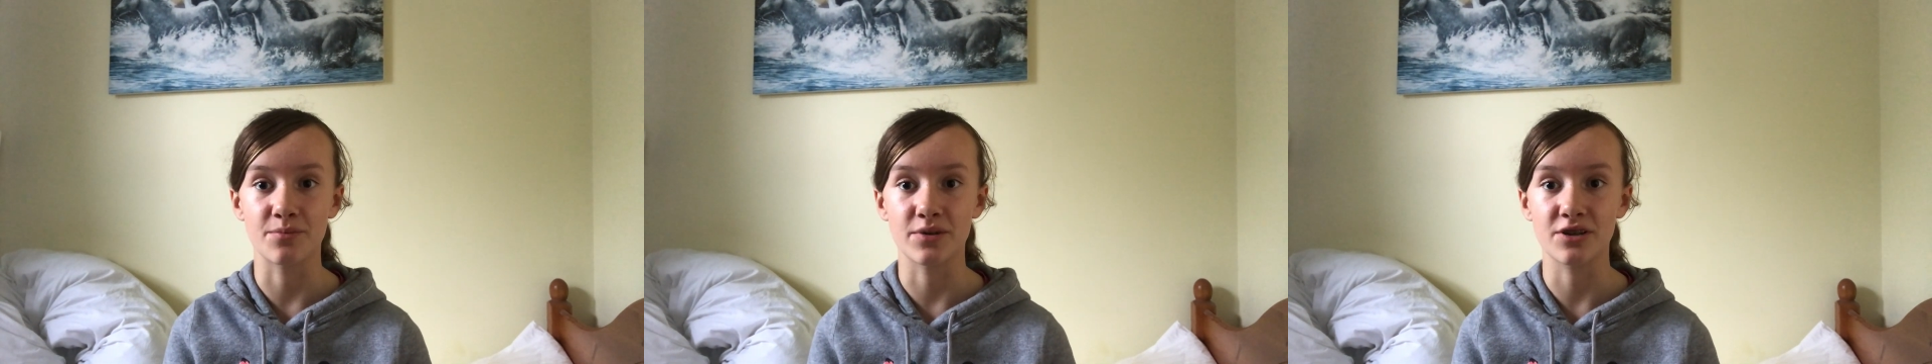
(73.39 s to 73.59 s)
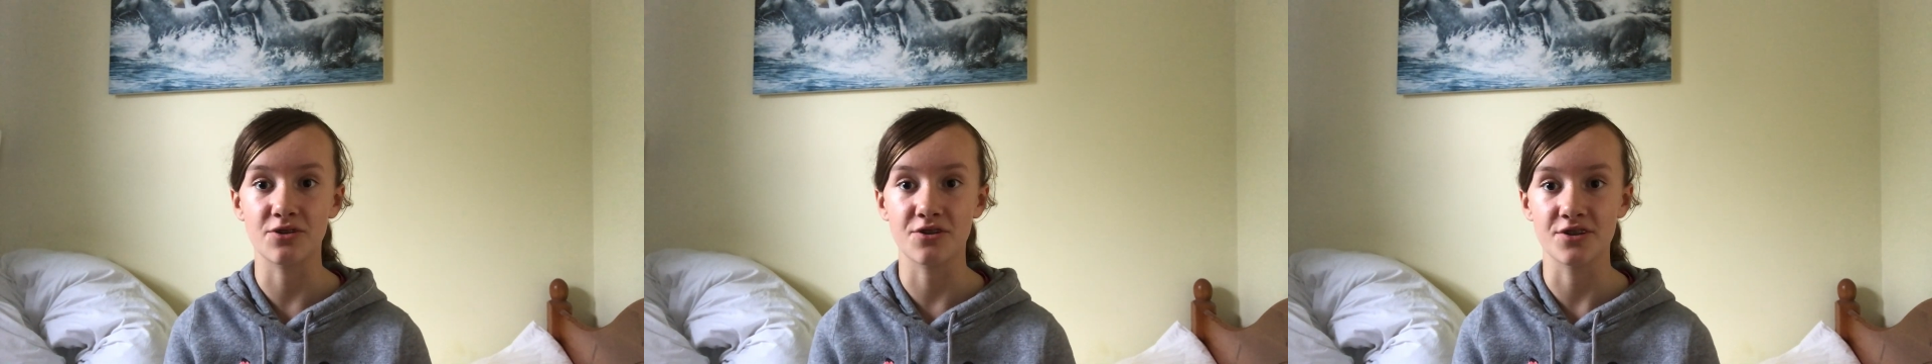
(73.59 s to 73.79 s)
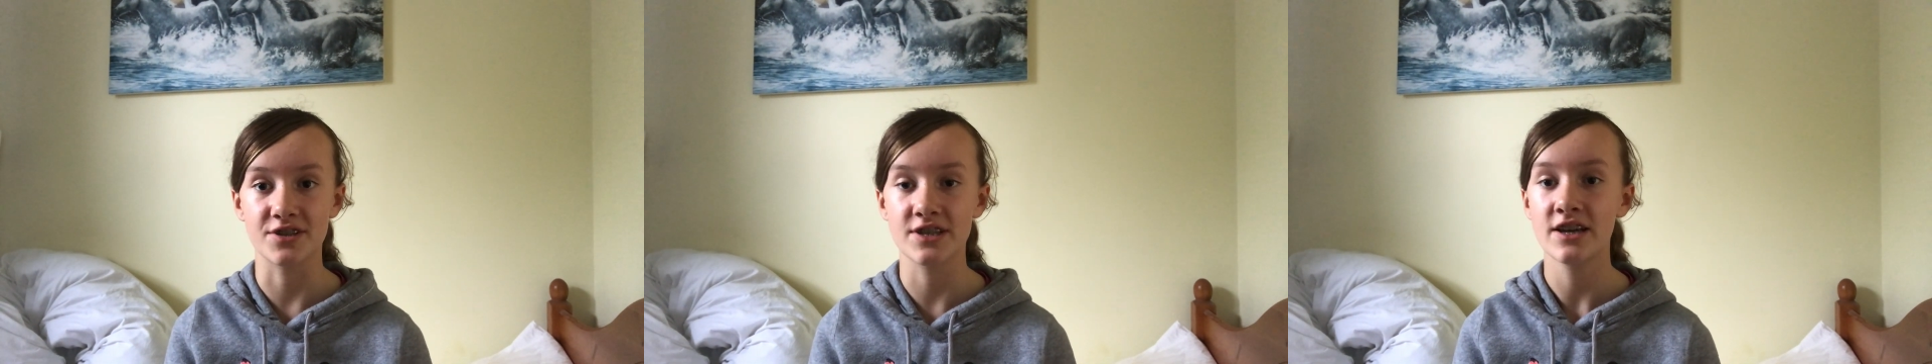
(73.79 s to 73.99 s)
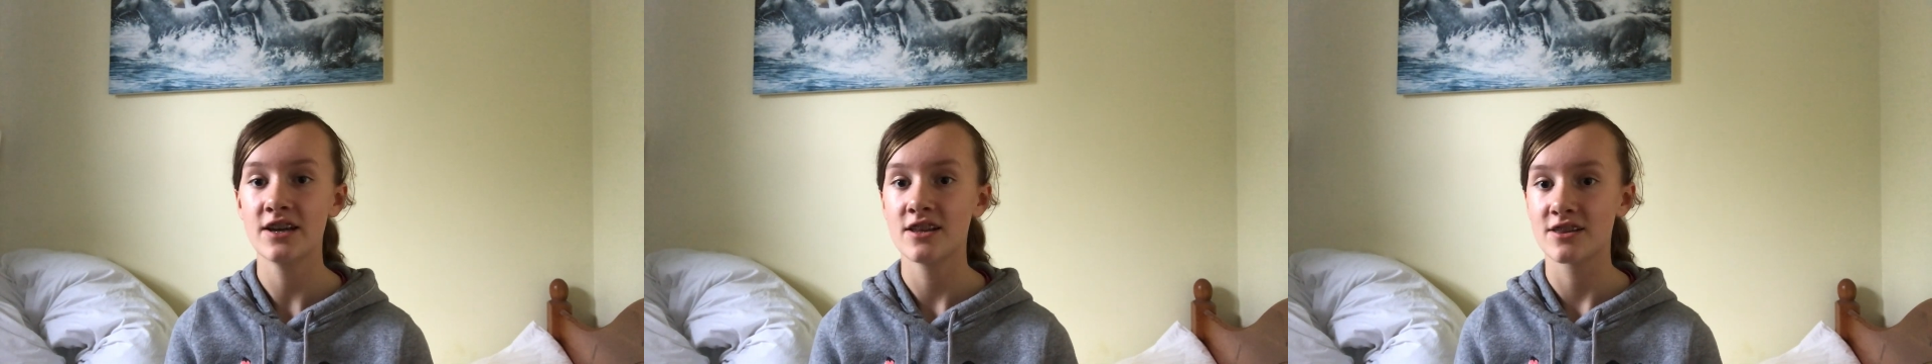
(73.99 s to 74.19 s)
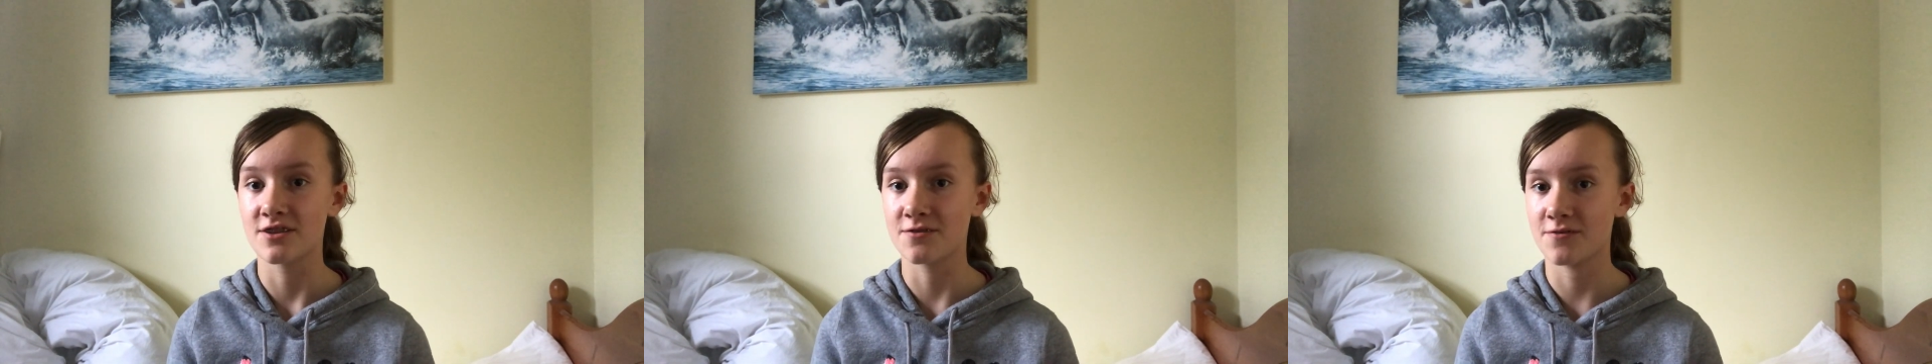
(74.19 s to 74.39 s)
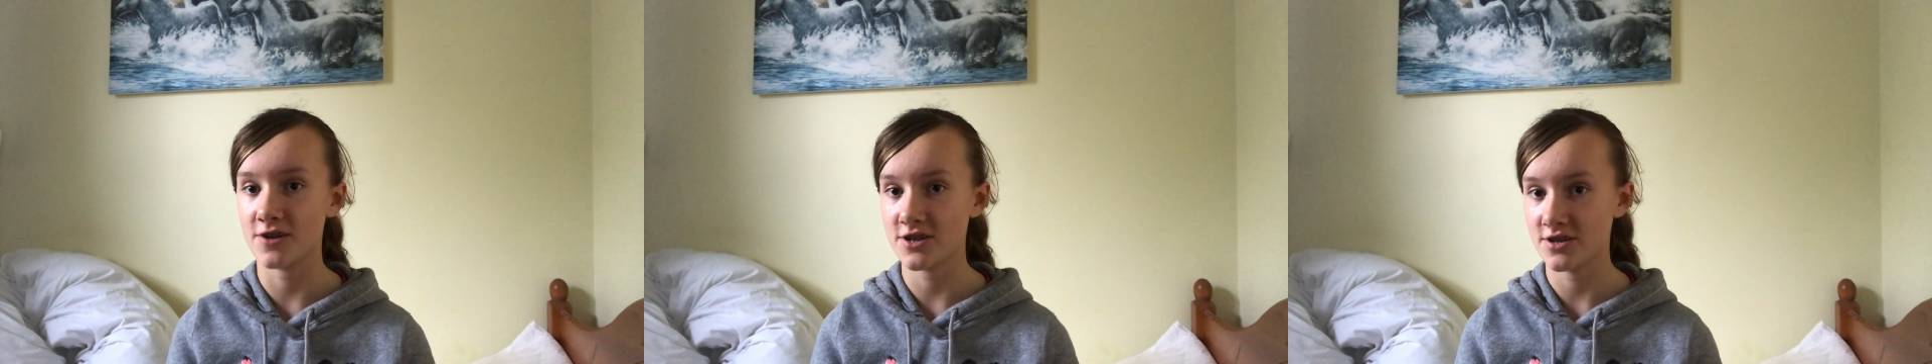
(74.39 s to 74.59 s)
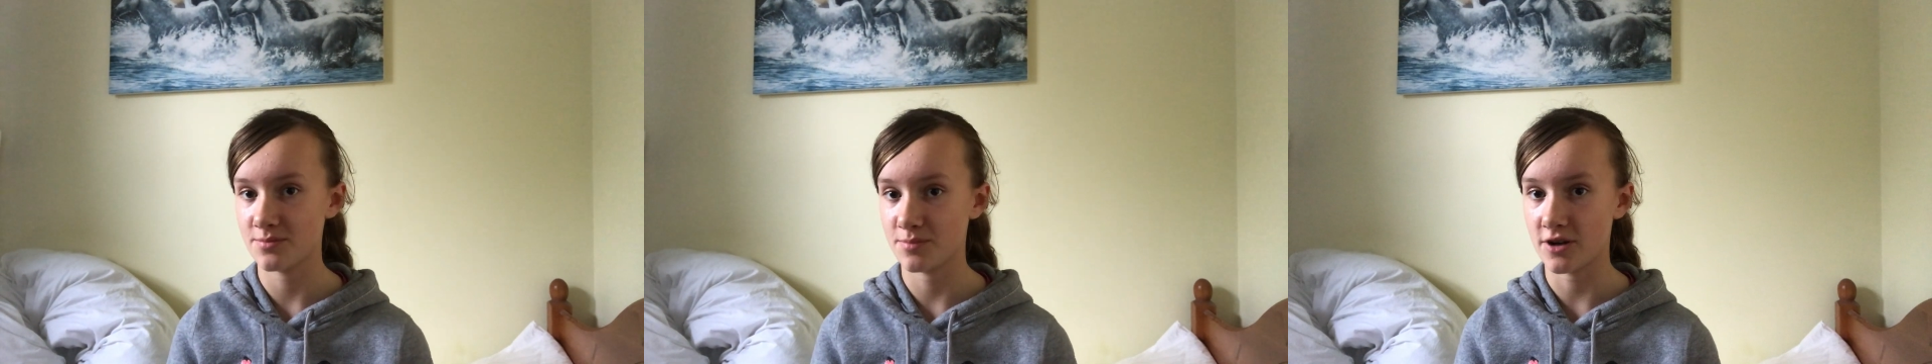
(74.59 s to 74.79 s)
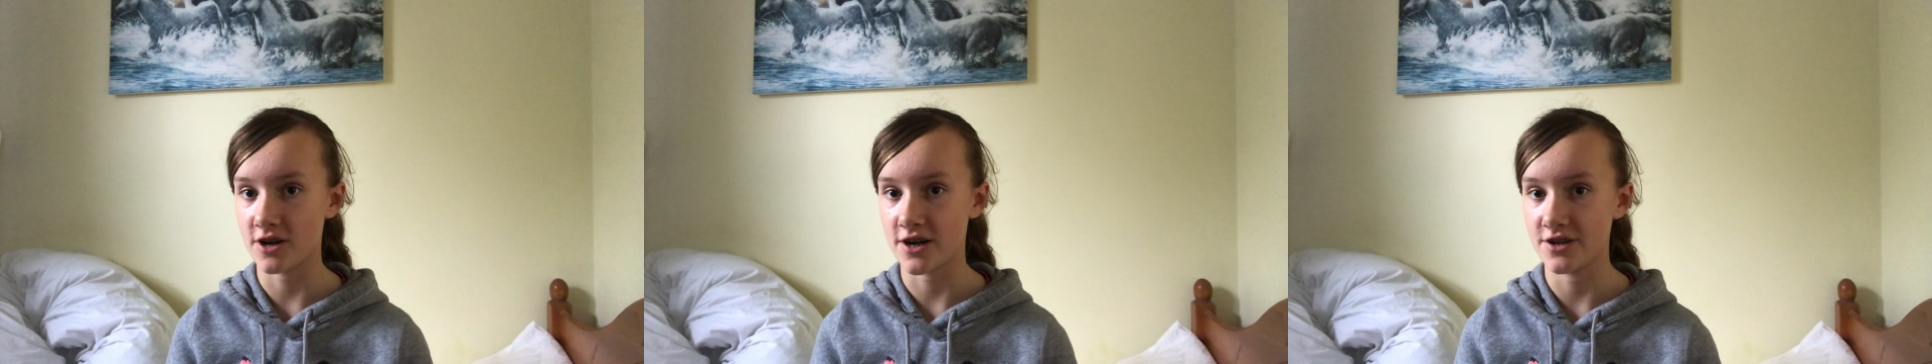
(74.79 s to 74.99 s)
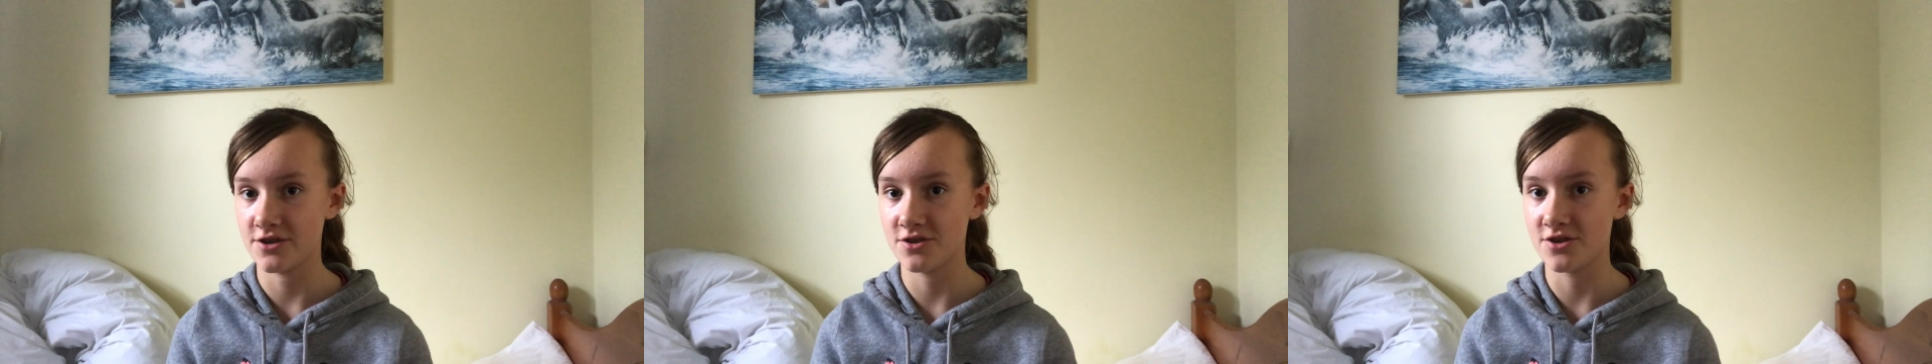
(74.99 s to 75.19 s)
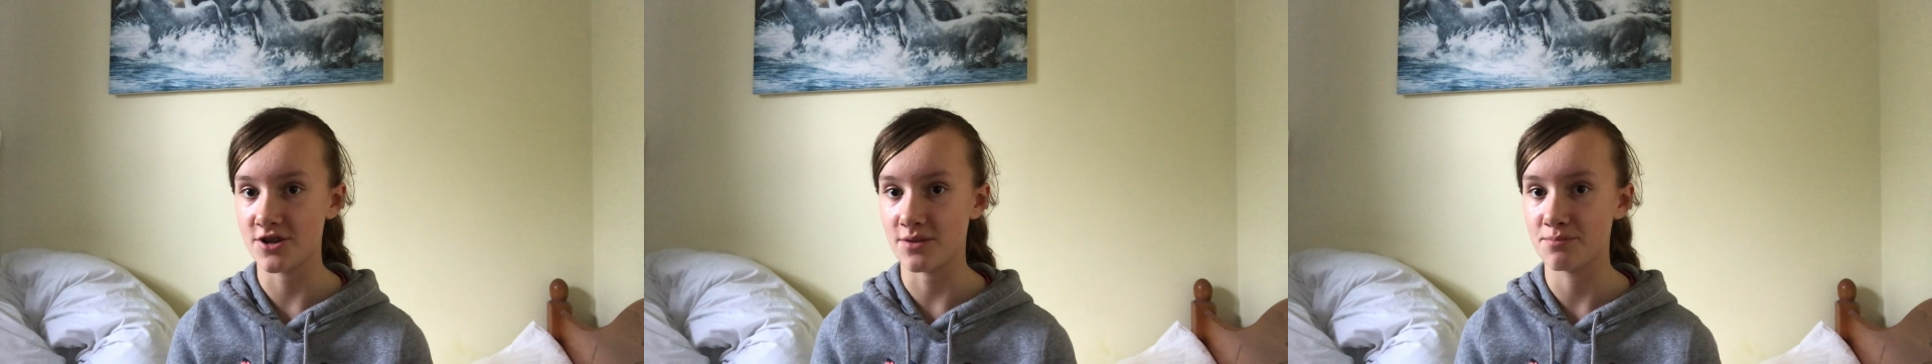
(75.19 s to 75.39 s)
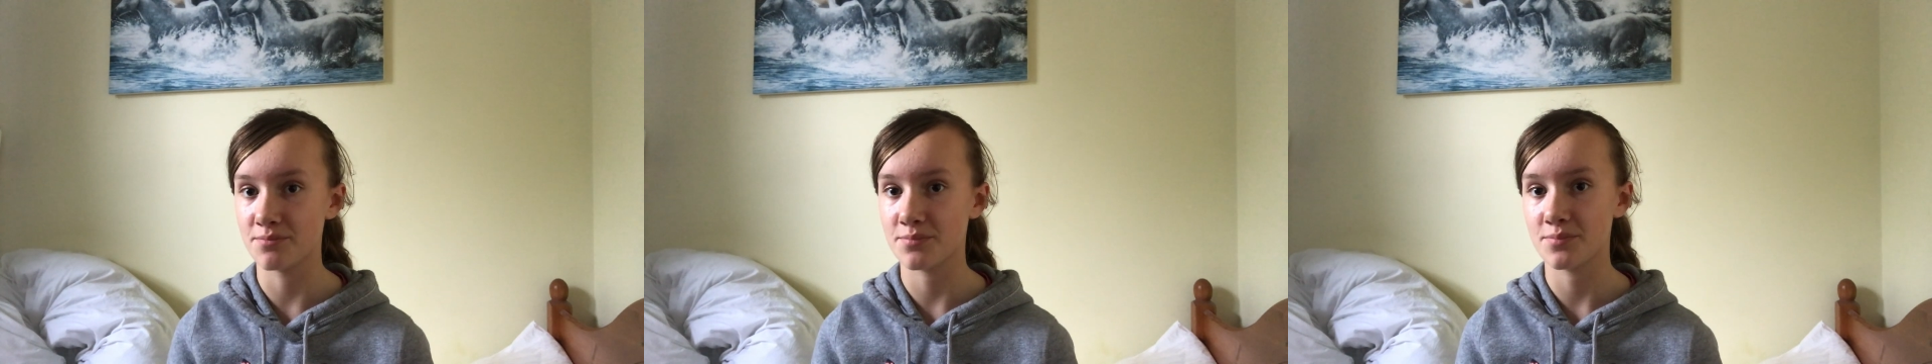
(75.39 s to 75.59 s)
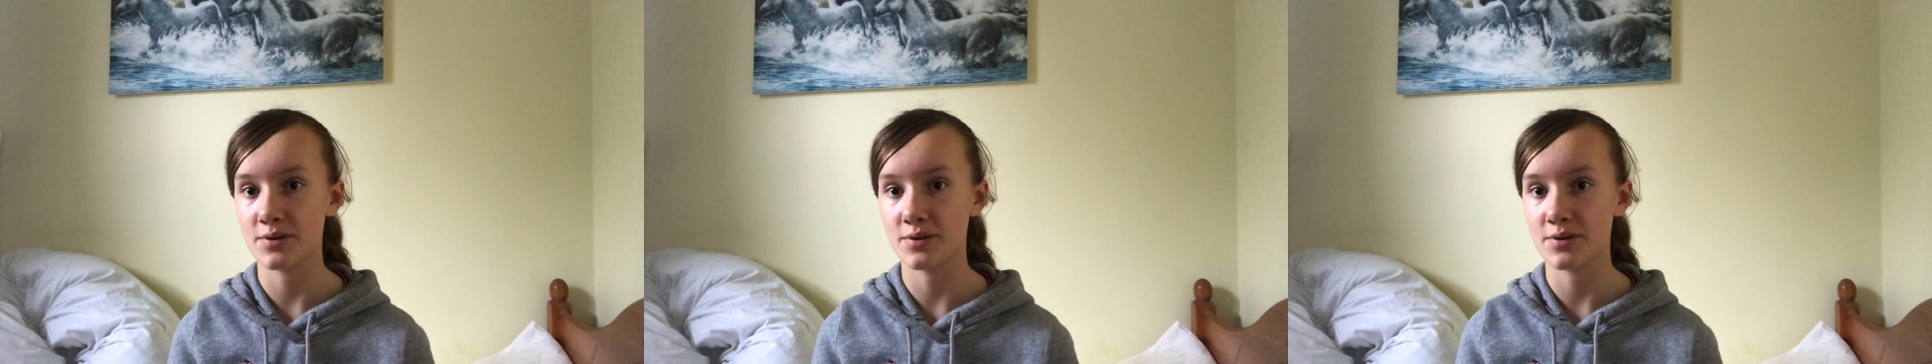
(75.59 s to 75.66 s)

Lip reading: because the first part you jump